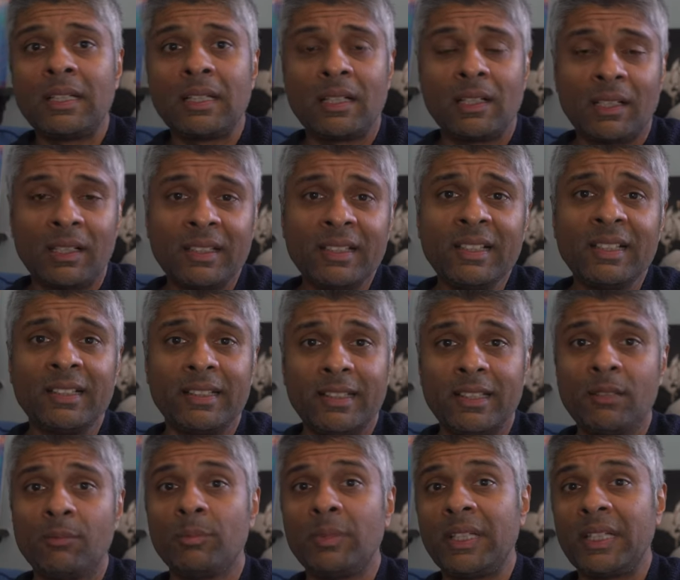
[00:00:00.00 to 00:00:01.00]

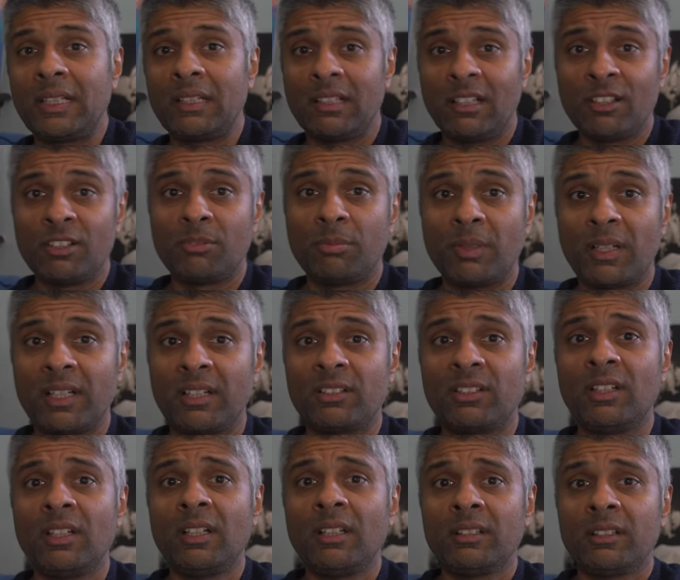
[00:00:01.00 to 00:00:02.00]
Clearly, being closed
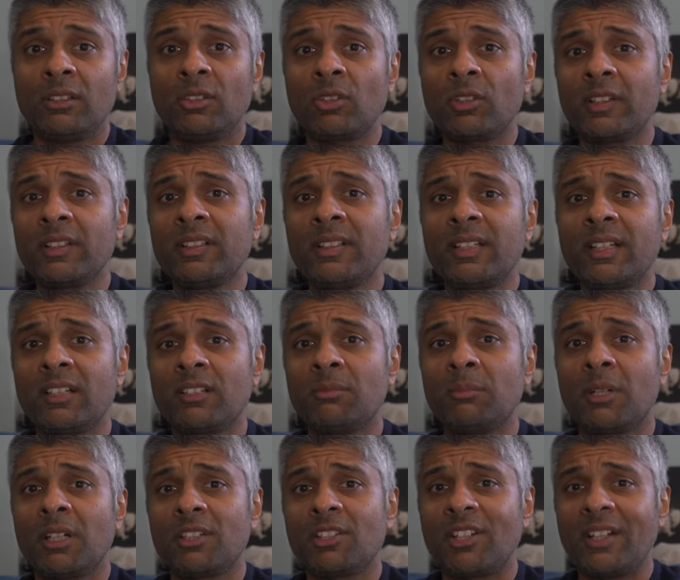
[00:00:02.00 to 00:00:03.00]
backs, you're not going to get as
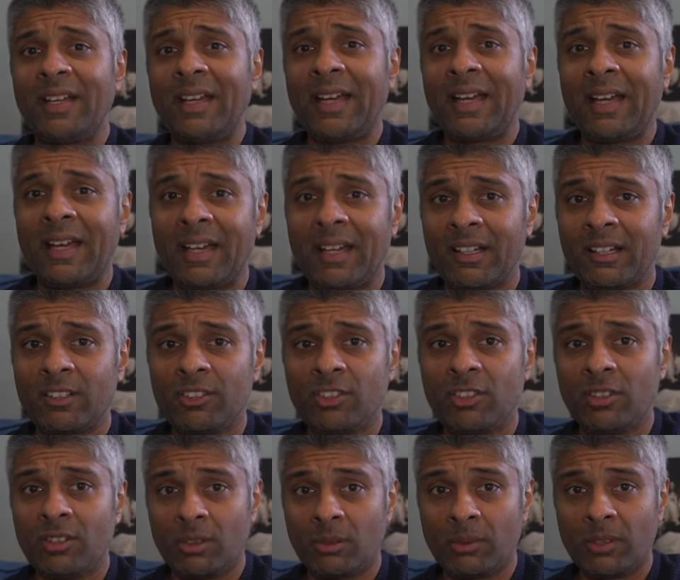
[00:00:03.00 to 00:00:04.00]
much air as
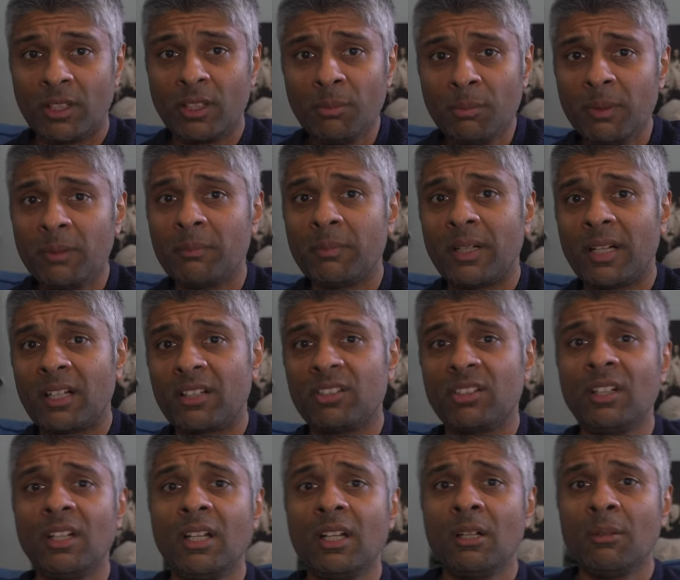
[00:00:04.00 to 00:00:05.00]
you do with open
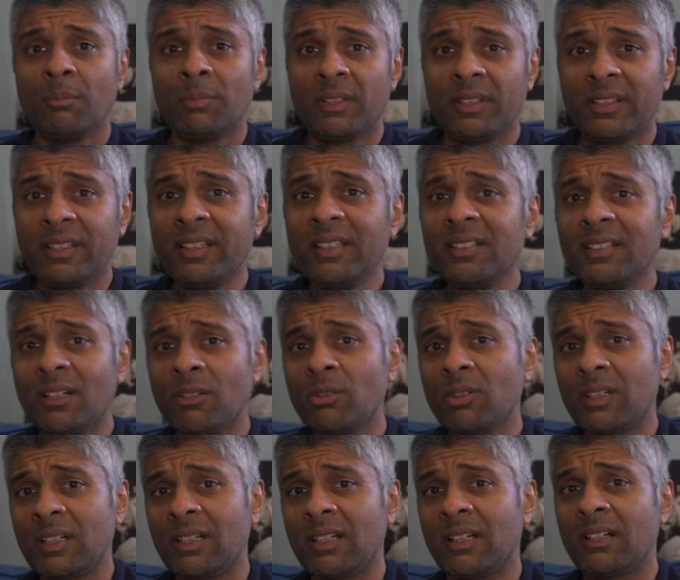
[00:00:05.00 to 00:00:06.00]
backs, but these
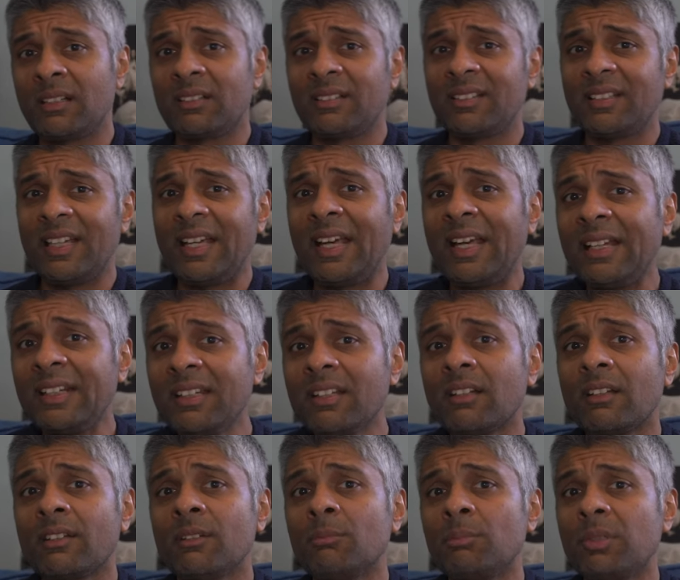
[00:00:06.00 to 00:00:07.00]
outclass any
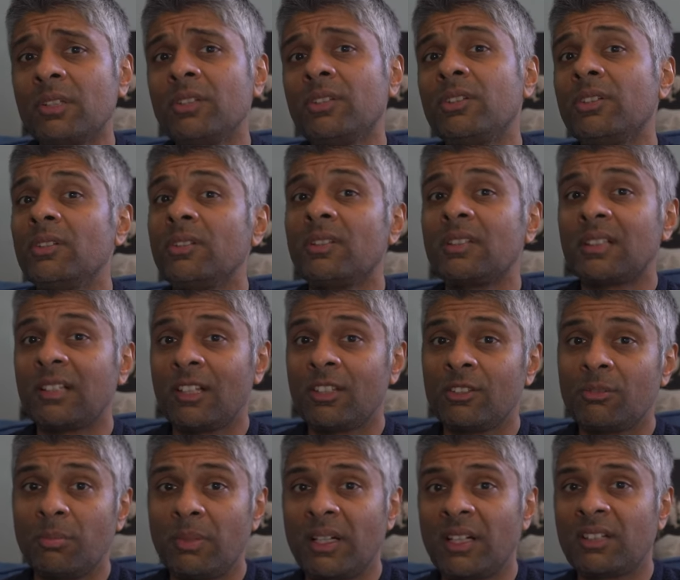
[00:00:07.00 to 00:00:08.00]
other Bluetooth
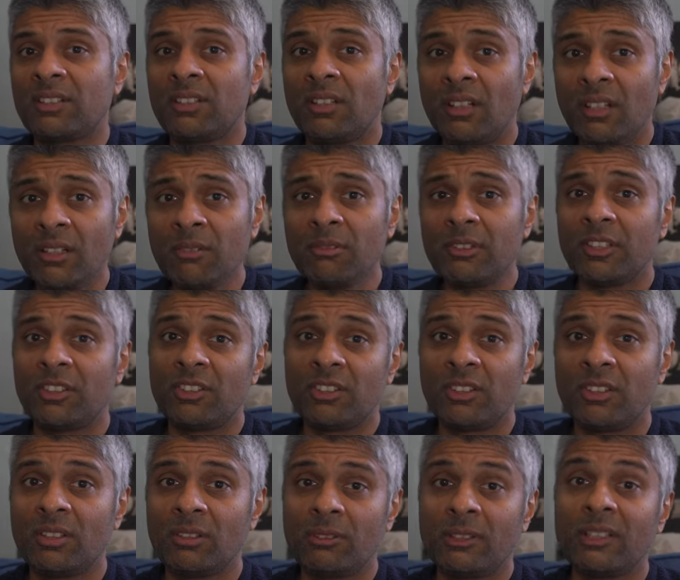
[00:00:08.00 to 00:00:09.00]
closebacks that I've
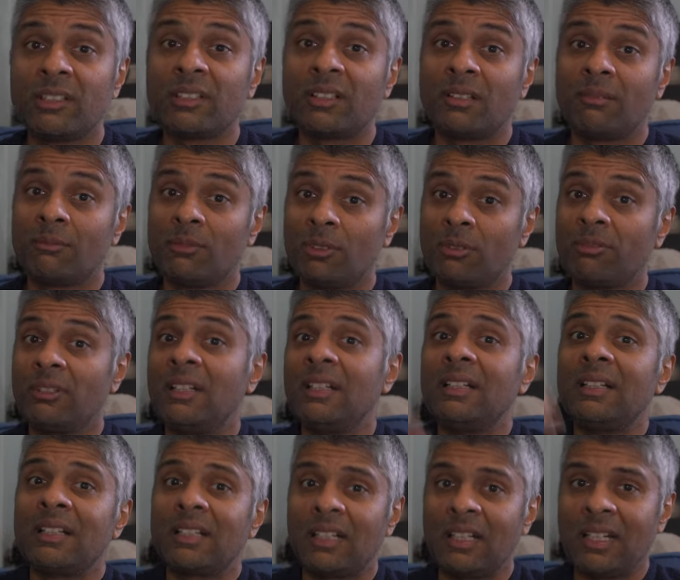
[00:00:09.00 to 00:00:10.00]
listened to in terms of
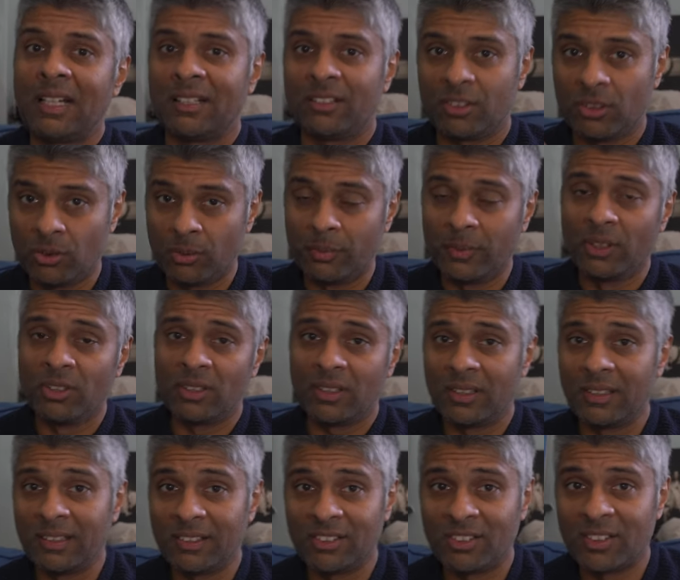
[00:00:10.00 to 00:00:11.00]
classical
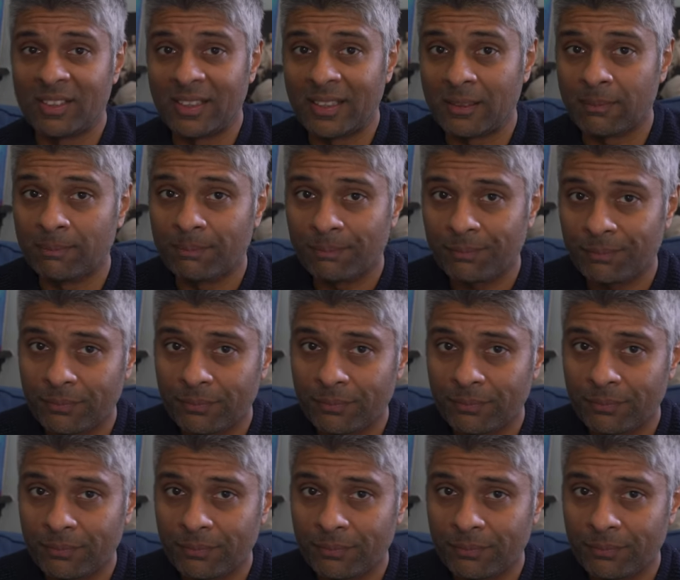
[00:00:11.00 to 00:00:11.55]
music listening.